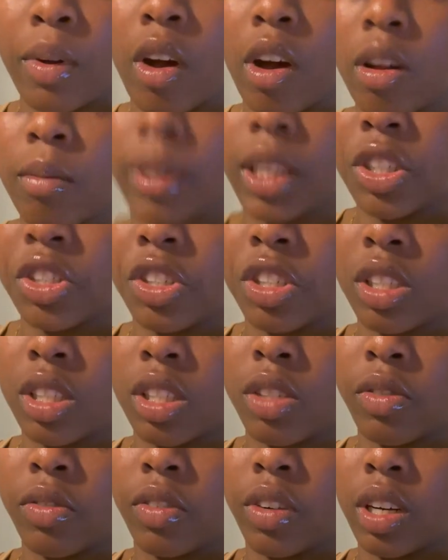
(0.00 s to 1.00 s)
all my
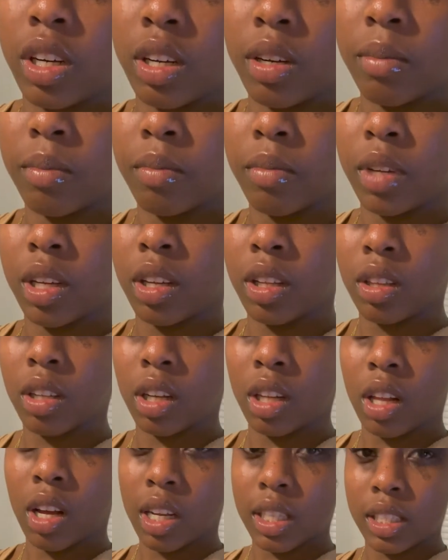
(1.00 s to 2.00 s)
shirts from the
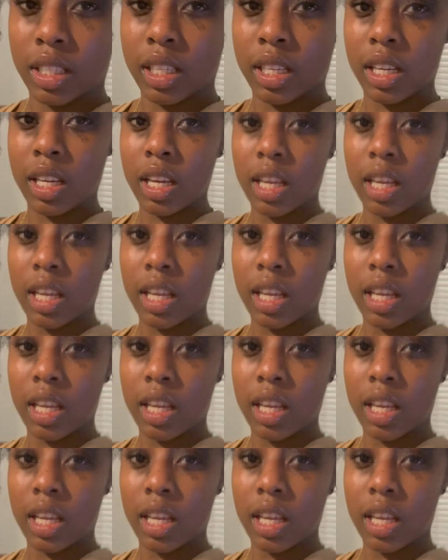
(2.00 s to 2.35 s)
closet.